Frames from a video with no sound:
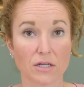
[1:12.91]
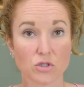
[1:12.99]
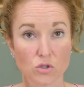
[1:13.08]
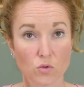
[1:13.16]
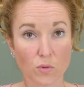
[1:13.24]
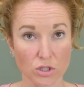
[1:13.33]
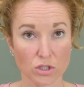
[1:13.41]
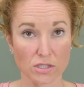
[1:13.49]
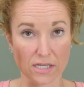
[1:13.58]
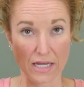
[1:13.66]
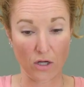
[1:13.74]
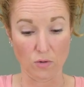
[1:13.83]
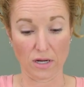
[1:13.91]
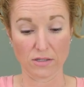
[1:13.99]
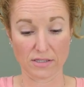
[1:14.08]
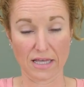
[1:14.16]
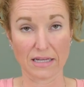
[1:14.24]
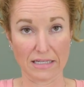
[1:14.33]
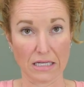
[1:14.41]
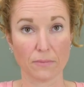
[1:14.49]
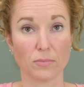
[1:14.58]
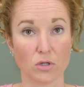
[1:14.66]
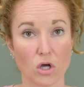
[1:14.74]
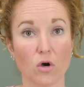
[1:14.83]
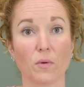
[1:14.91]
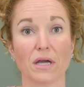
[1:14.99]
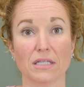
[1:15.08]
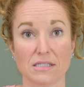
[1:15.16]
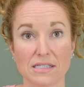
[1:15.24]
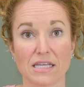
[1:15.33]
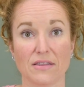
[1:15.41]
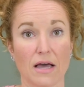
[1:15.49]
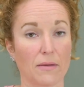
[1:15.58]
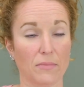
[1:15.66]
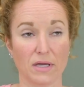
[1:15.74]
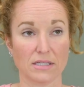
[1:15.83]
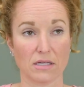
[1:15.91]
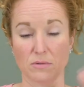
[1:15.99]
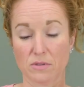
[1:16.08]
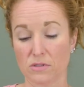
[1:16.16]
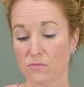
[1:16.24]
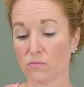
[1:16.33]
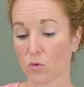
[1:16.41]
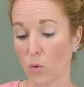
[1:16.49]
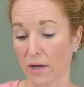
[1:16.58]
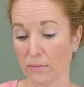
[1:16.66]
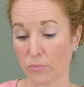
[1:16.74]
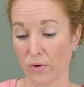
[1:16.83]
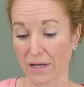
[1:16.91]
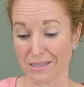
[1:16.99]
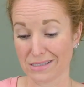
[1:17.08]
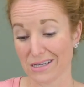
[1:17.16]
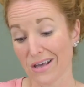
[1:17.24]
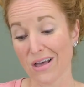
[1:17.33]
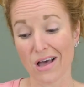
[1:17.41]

I do want to say go down to that link below and see that because I was quite impressed.